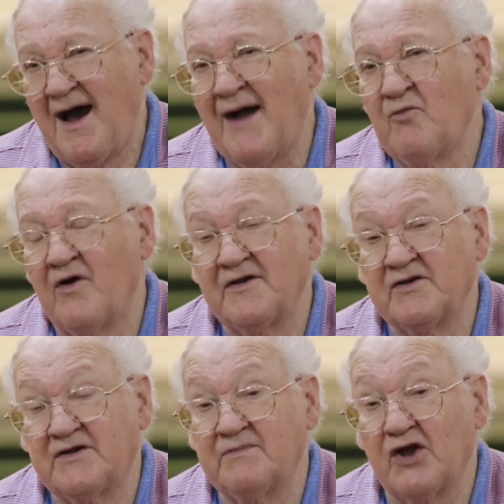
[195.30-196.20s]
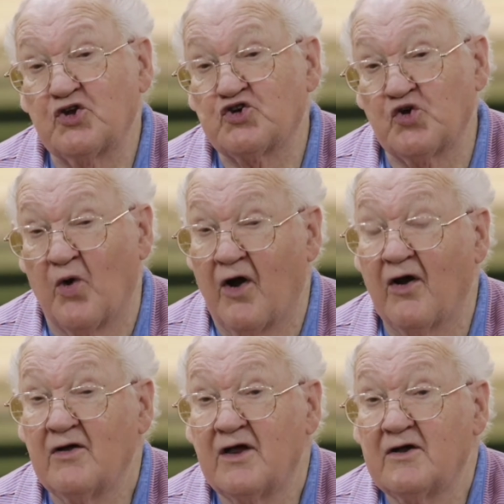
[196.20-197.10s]
I wanted to make
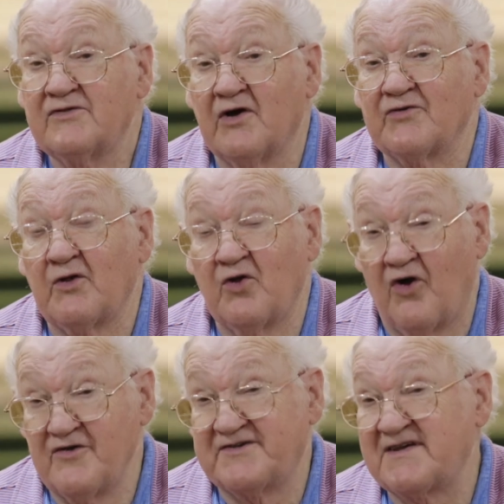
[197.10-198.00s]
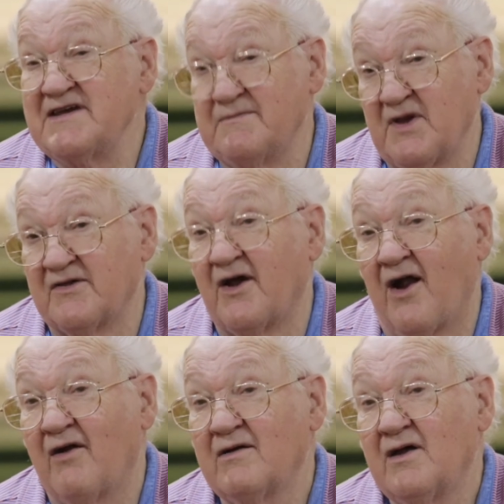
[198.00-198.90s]
sure that the Lord seen me
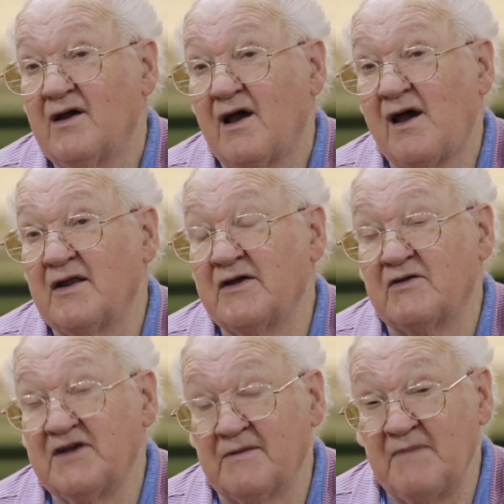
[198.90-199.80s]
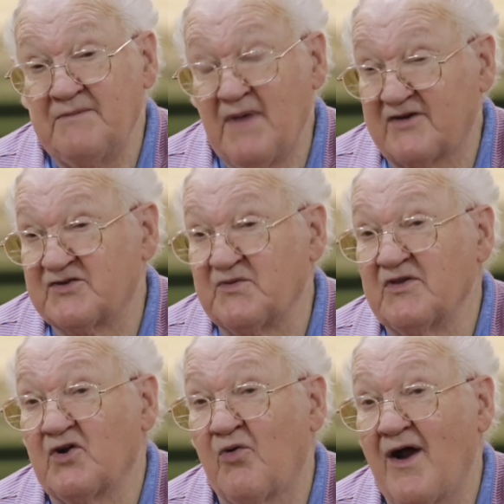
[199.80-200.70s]
there. He didn't get me mixed
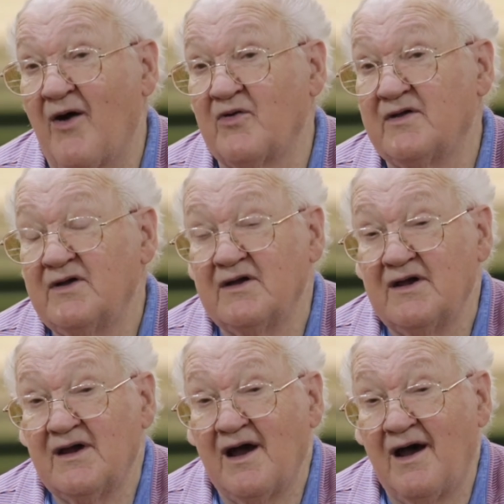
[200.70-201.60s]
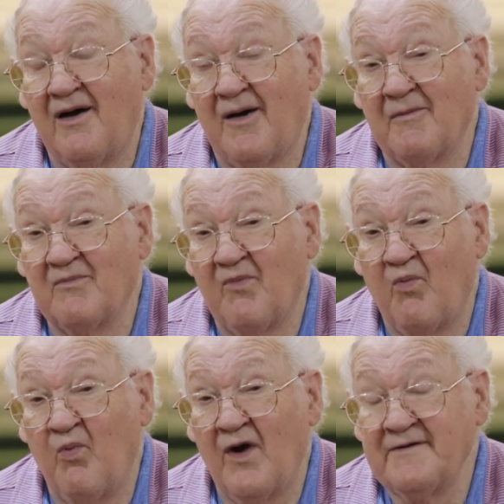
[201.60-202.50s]
in the crowd.
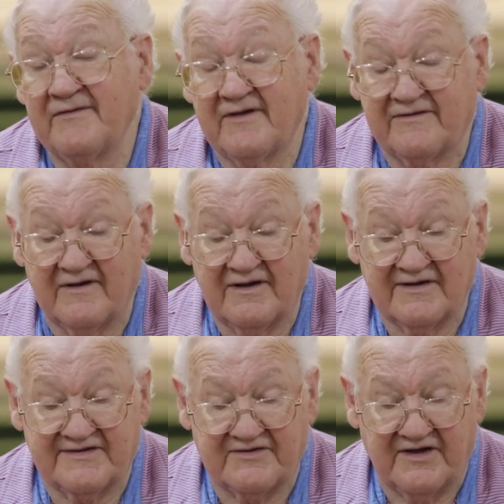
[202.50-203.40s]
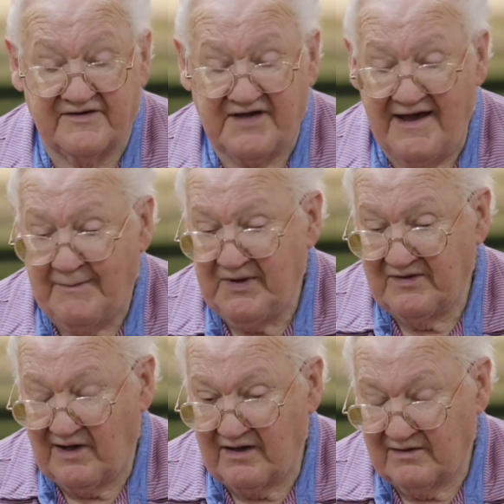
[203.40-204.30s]
One of the things that has
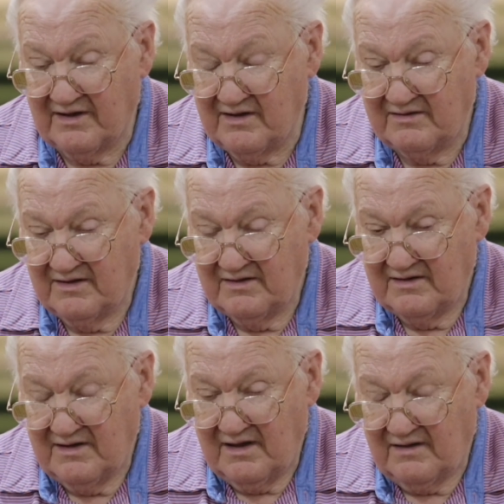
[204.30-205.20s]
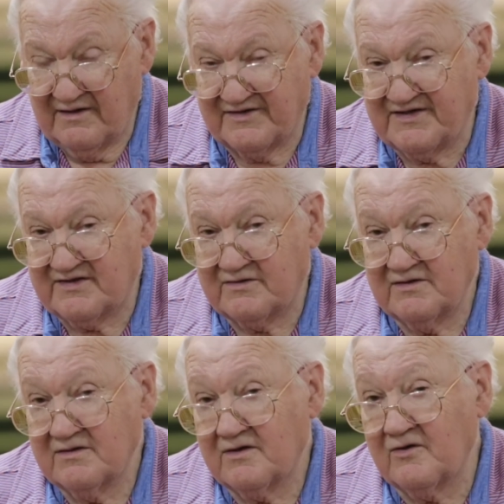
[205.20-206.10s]
happened lately, this
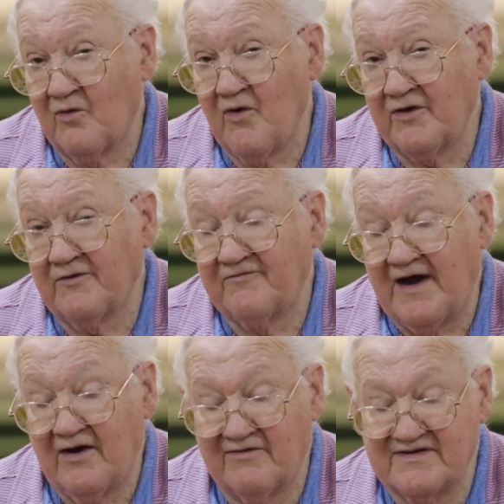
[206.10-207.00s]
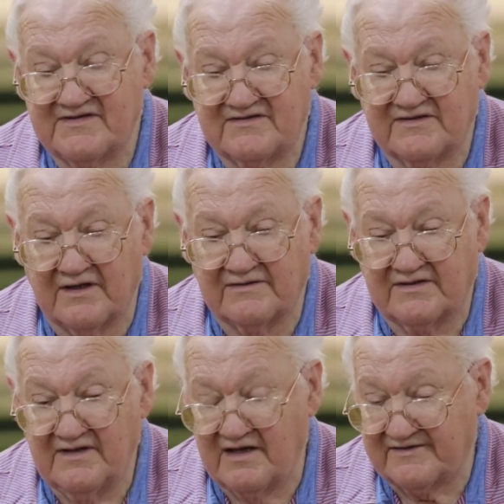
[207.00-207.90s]
coronavirus
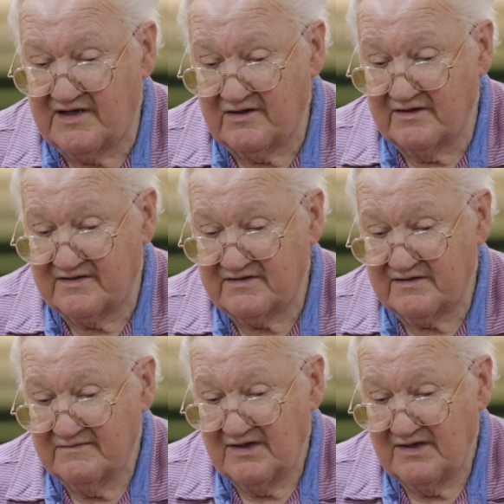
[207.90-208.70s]
that has hit us,